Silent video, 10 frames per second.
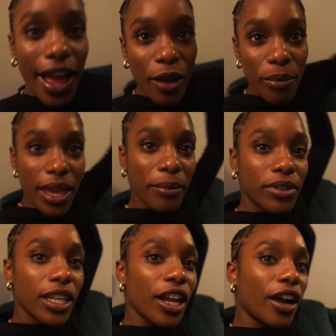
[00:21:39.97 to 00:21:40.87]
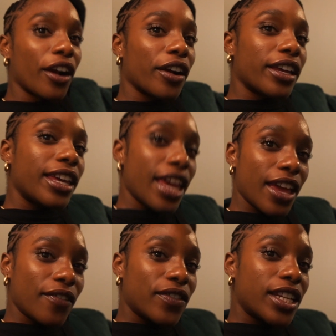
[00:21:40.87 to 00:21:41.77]
I'll be able to get her her
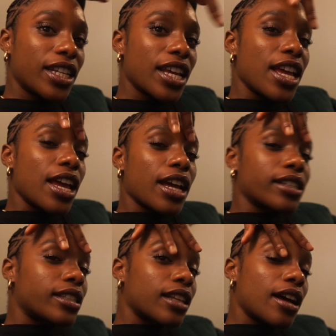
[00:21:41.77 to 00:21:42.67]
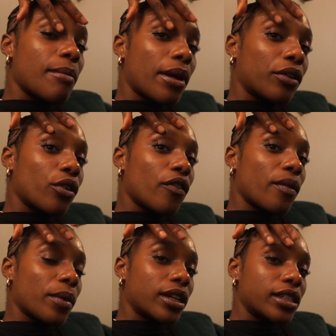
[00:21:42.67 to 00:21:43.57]
gift. Cause um, I don't know
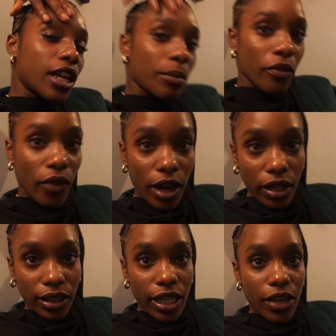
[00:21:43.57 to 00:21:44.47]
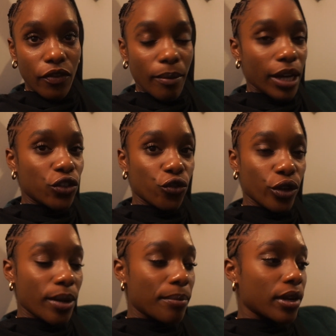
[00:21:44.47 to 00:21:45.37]
if I'm gonna see her before I leave for my
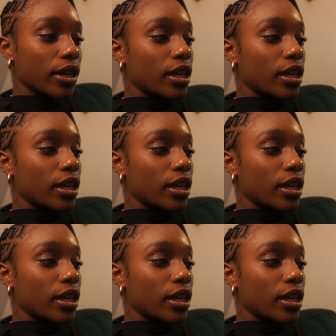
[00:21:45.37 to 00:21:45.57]
trip.